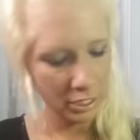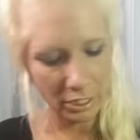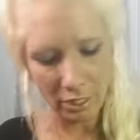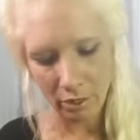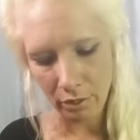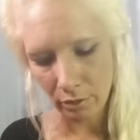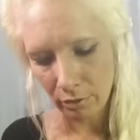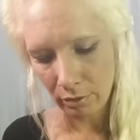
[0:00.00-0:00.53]

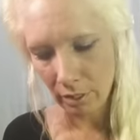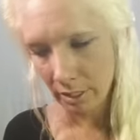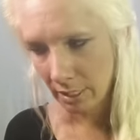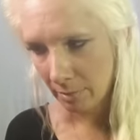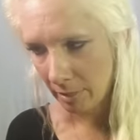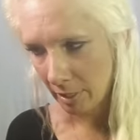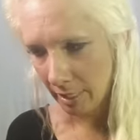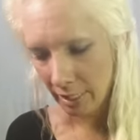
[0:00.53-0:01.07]
So,
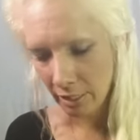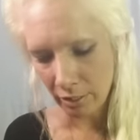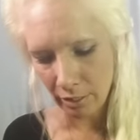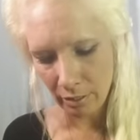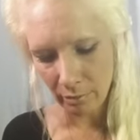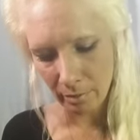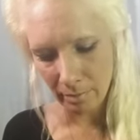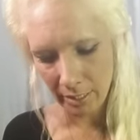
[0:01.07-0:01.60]
Spirit
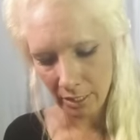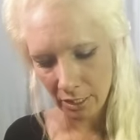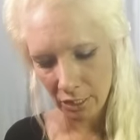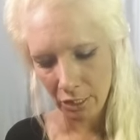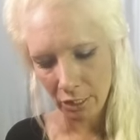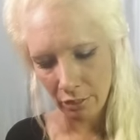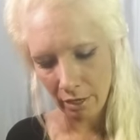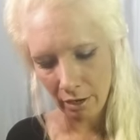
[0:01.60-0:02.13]
Angels, what
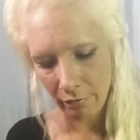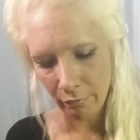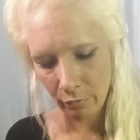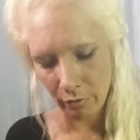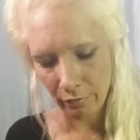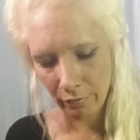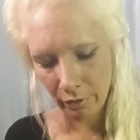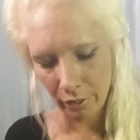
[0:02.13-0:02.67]
messages do you have
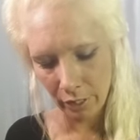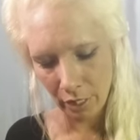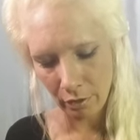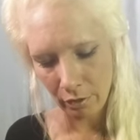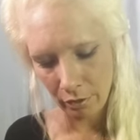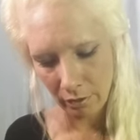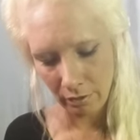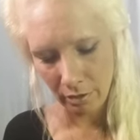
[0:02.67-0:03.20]
for
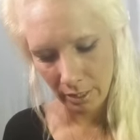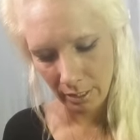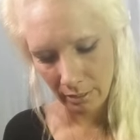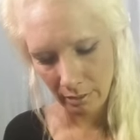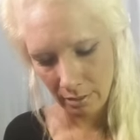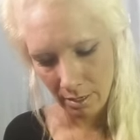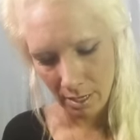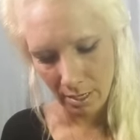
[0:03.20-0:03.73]
Virgo?
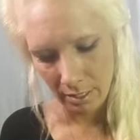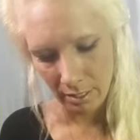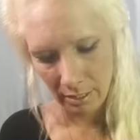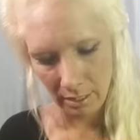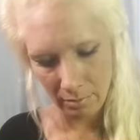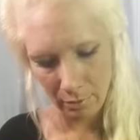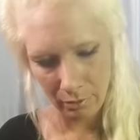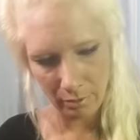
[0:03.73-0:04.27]

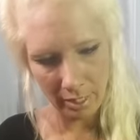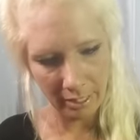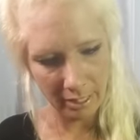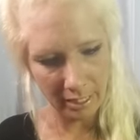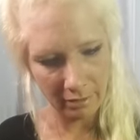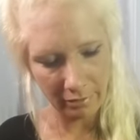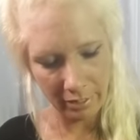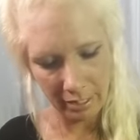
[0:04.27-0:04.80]
Sun, Moon,
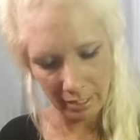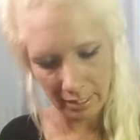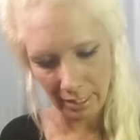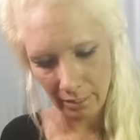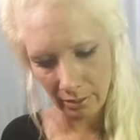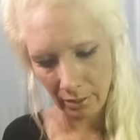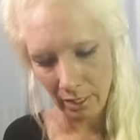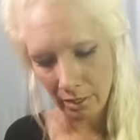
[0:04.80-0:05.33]
Rising, and Venus
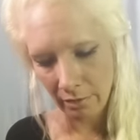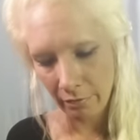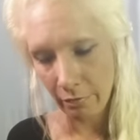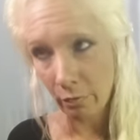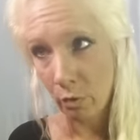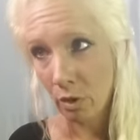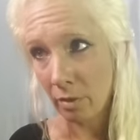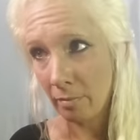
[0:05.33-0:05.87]
in love
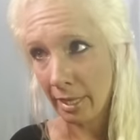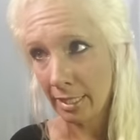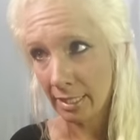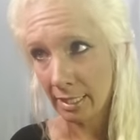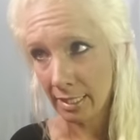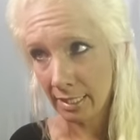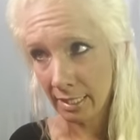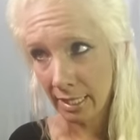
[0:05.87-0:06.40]
for May
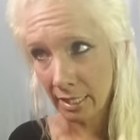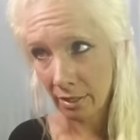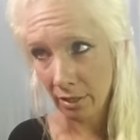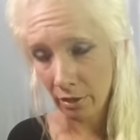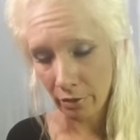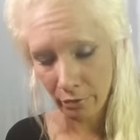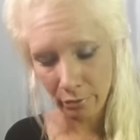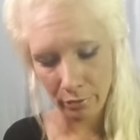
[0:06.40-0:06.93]
16th
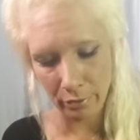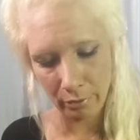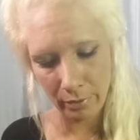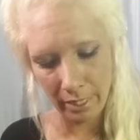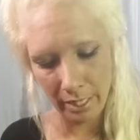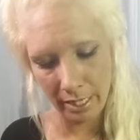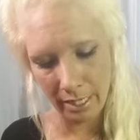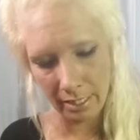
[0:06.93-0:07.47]
on through the
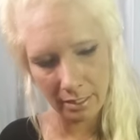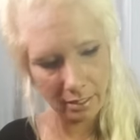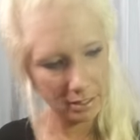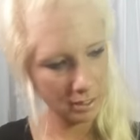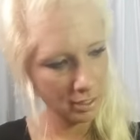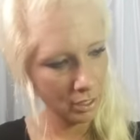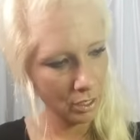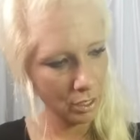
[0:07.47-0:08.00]
weekend.
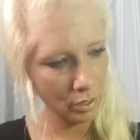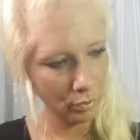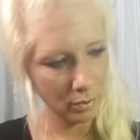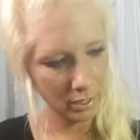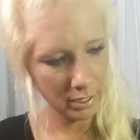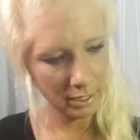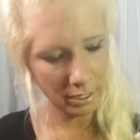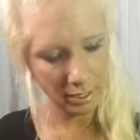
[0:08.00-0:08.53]

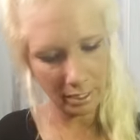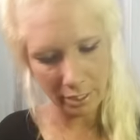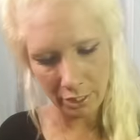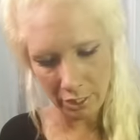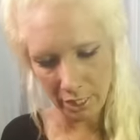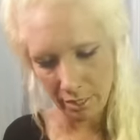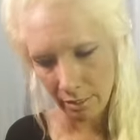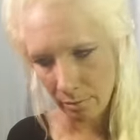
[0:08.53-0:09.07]
What is their
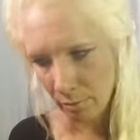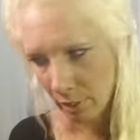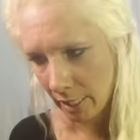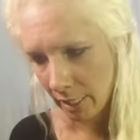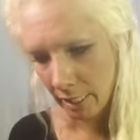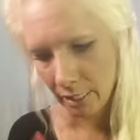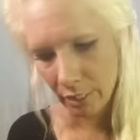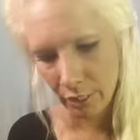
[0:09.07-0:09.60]
energy they're
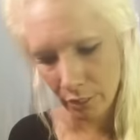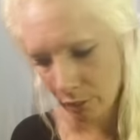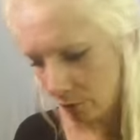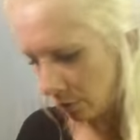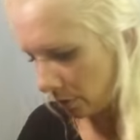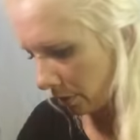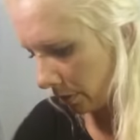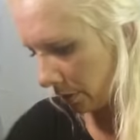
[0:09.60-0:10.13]
bringing
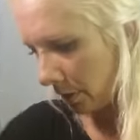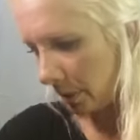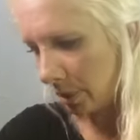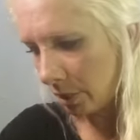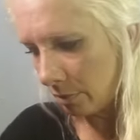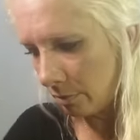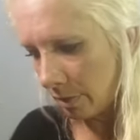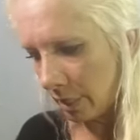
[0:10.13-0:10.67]
to the
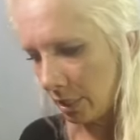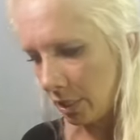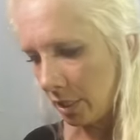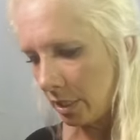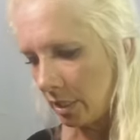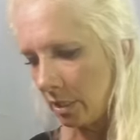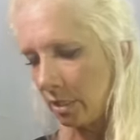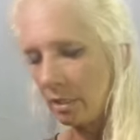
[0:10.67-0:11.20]

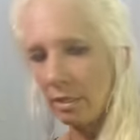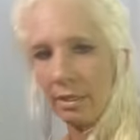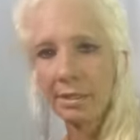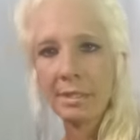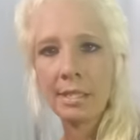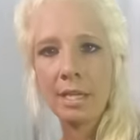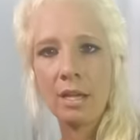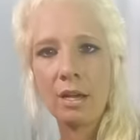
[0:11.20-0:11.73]
situation?
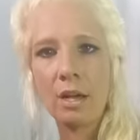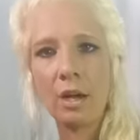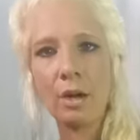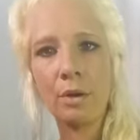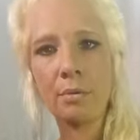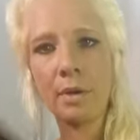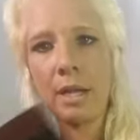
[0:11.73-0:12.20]
All